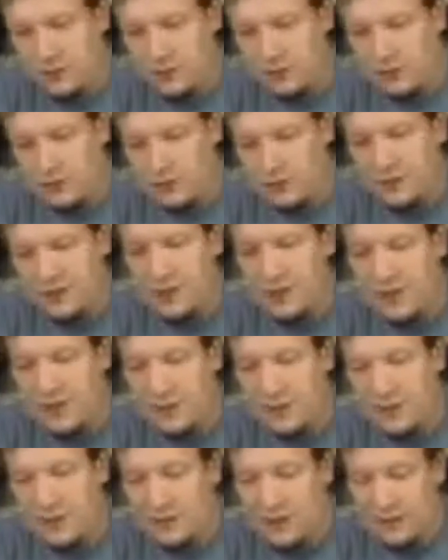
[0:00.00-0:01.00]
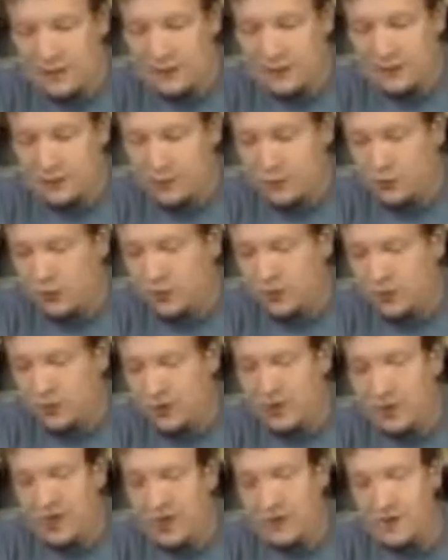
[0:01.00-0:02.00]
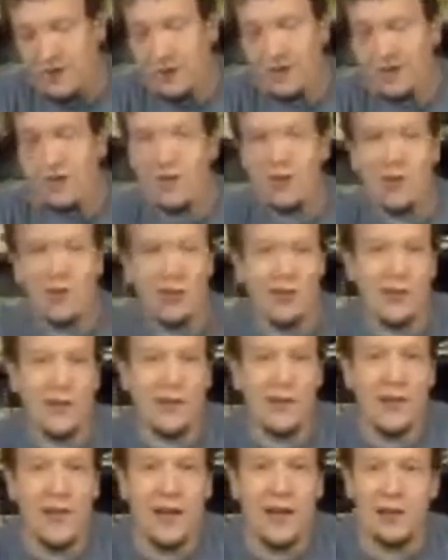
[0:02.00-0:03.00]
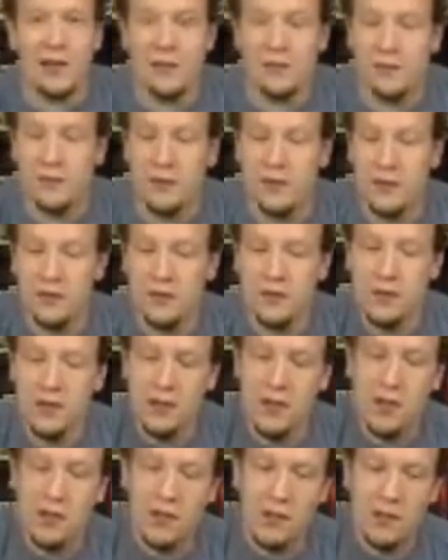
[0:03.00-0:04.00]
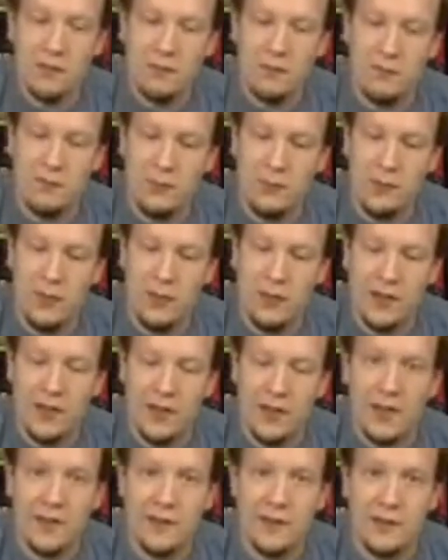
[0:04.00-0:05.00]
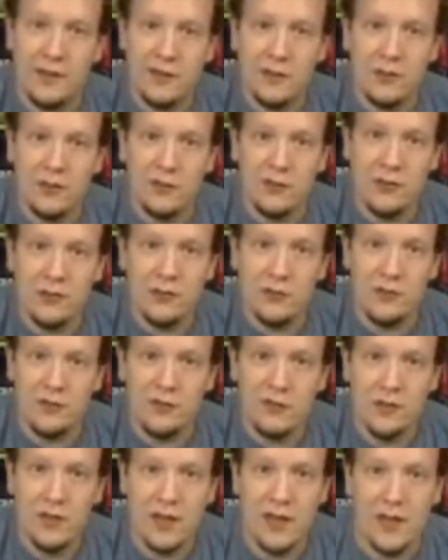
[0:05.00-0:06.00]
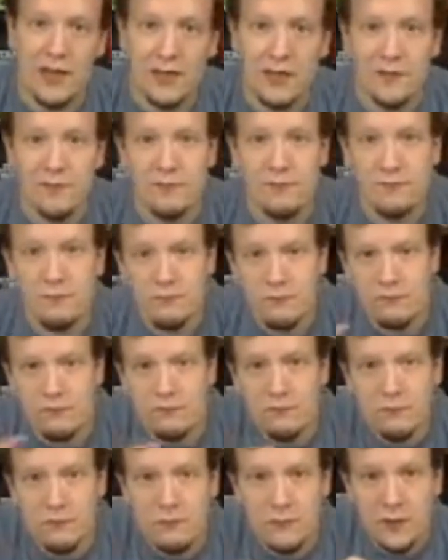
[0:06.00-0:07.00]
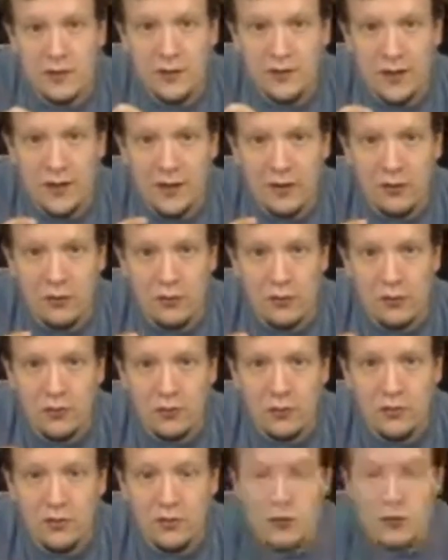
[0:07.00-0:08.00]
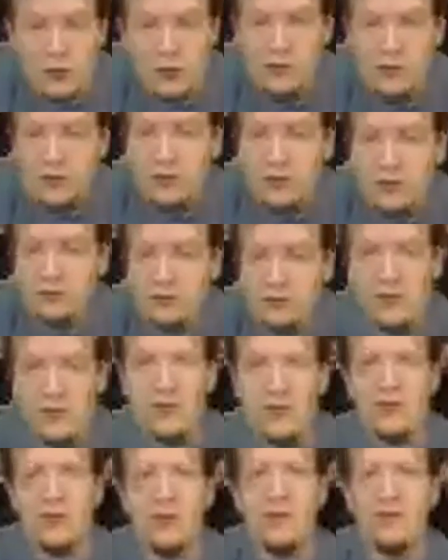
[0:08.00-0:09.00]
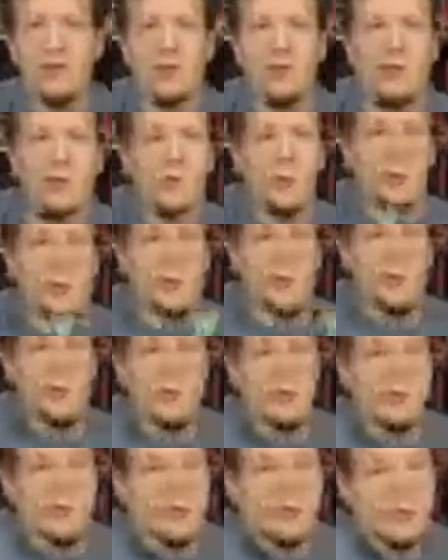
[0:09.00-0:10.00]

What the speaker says: it's definitely more designed as a doll than an action figure, but I don't hate it. He's kind of cool. All right, let's open